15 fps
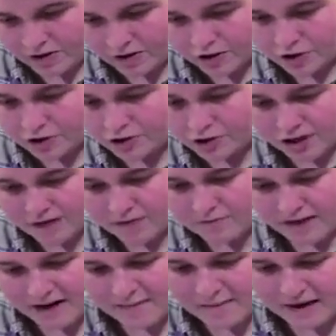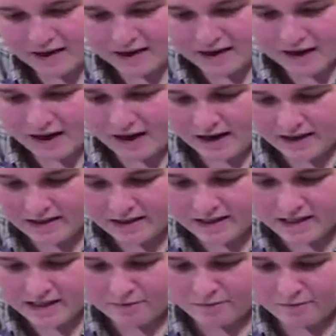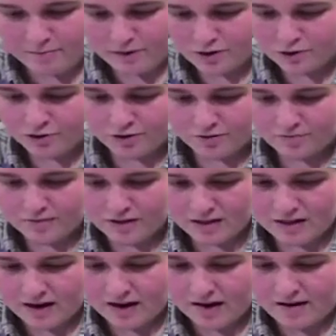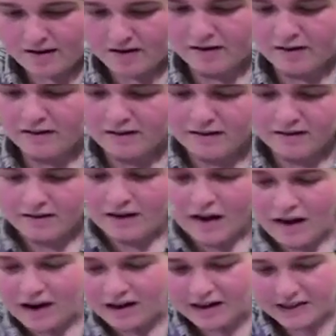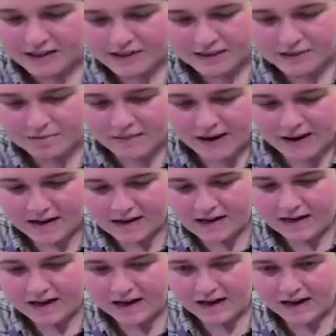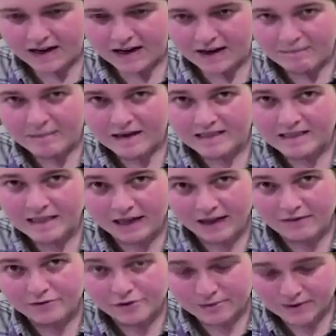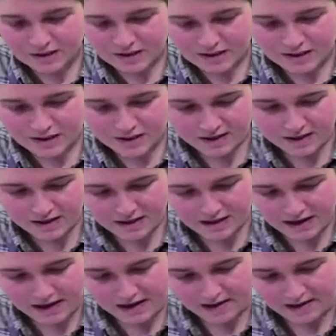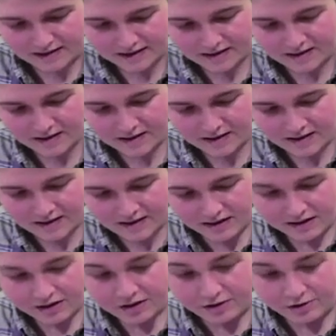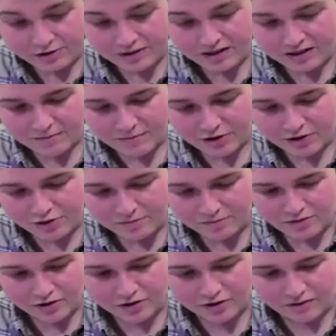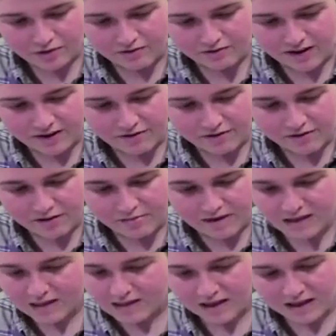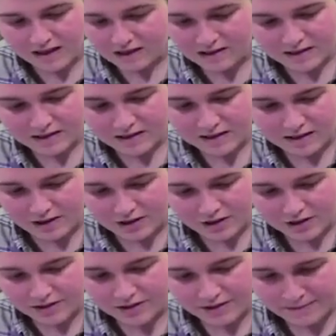So usually when I make these type of mushrooms, I like to make pasta afterwards and use these mushrooms to flavor the pasta, and it's delicious.